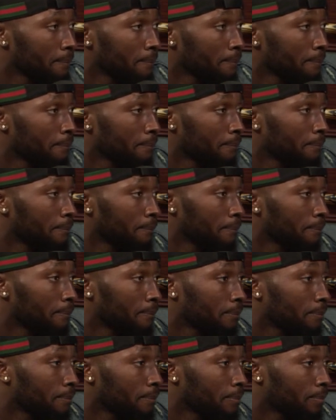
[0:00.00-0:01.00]

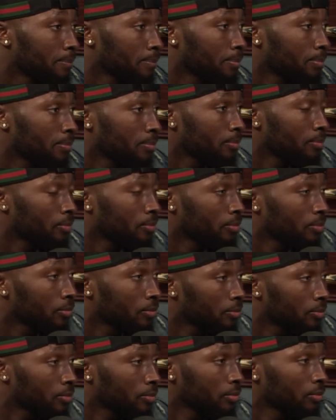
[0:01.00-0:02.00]

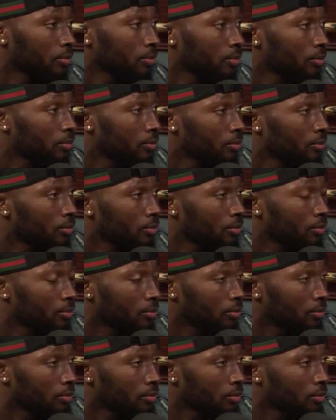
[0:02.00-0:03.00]

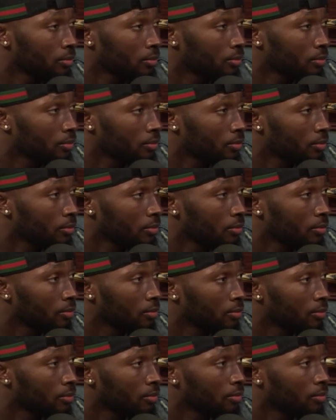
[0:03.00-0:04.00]

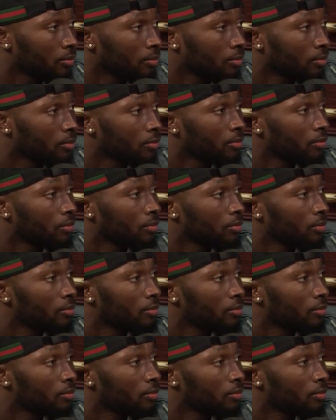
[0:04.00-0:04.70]
(silent)